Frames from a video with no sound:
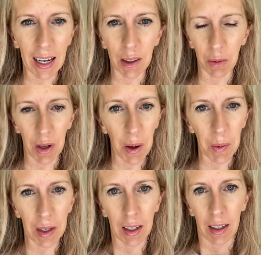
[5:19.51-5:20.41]
I don't know.
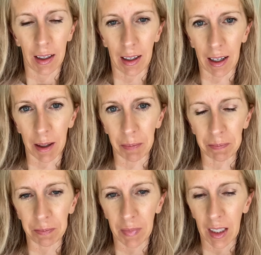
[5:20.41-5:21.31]

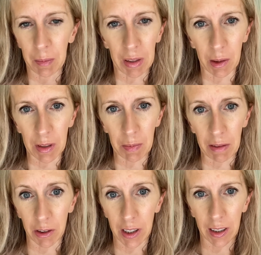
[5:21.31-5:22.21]
But anyways, my
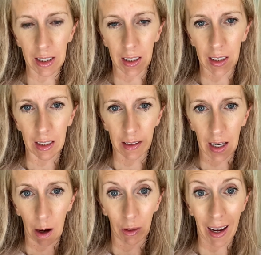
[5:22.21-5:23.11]
fertility clinic is an
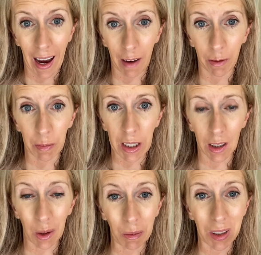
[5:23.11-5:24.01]
hour and a half from here,
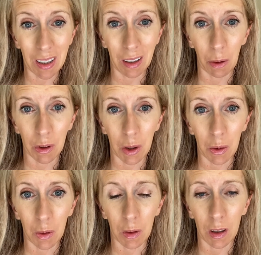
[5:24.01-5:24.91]
so I'm just gonna go
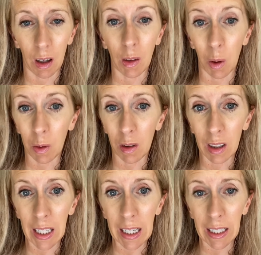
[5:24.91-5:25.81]
to a local
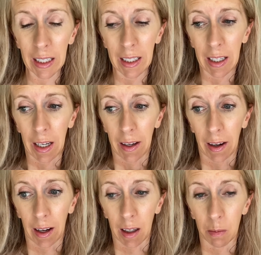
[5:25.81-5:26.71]
clinic.
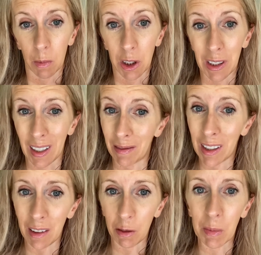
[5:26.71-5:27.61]
Which is
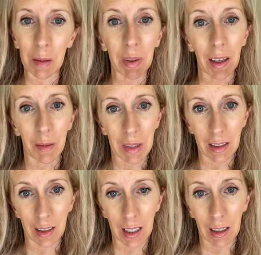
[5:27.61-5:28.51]
convenient for me, but then it means
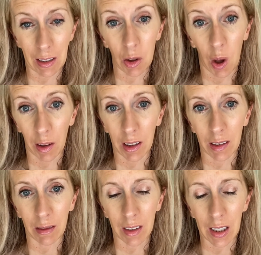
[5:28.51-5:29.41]
it takes
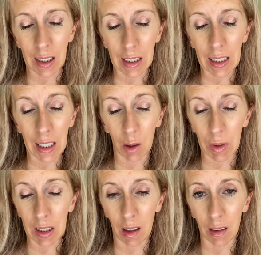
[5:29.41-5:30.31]
longer to get the
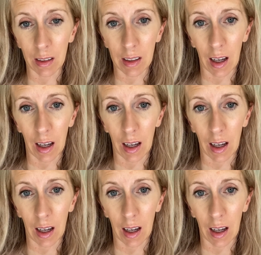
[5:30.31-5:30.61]
results.